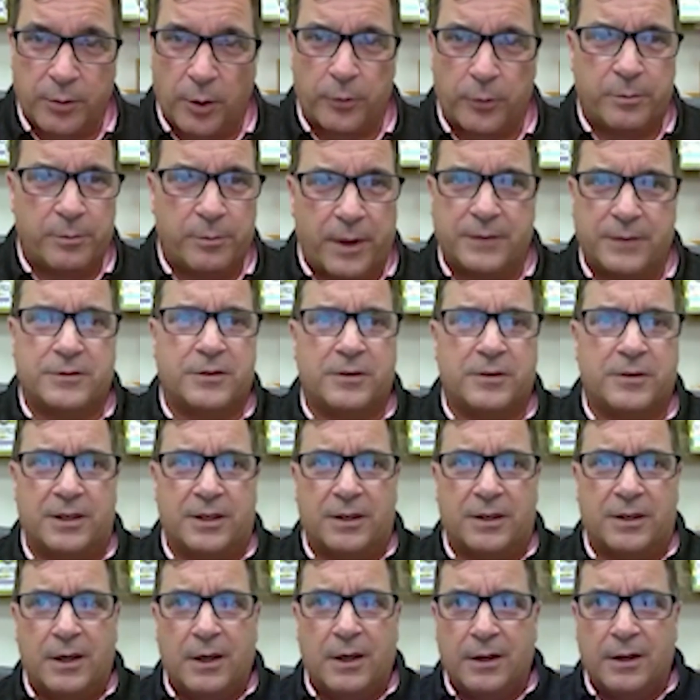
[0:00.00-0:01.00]
Both
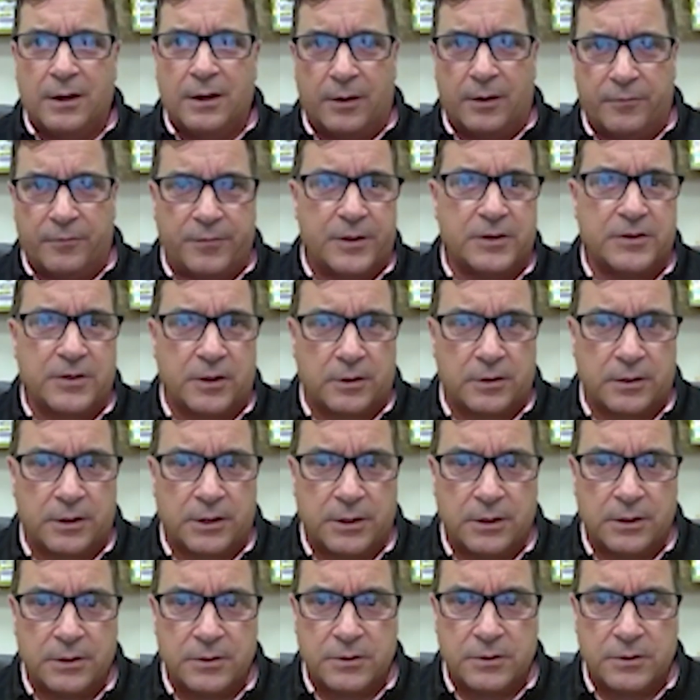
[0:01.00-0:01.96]
mentally and physically.